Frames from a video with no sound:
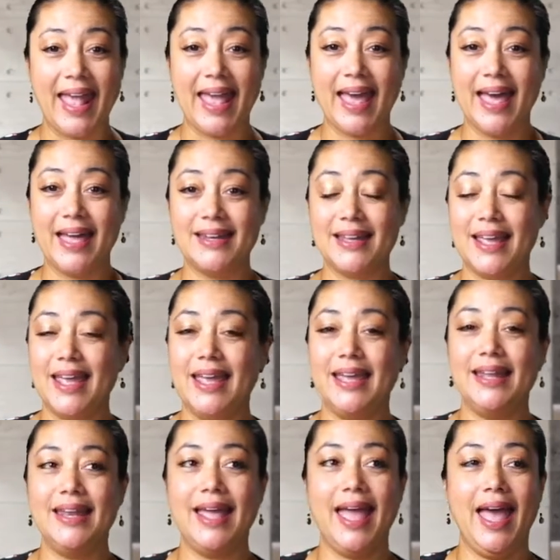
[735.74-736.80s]
And
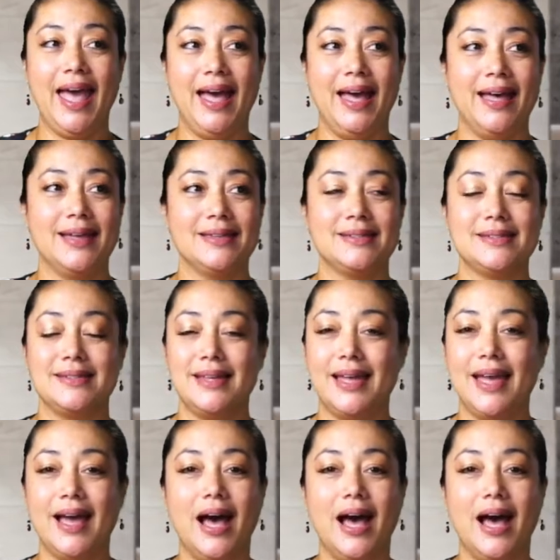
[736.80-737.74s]
it has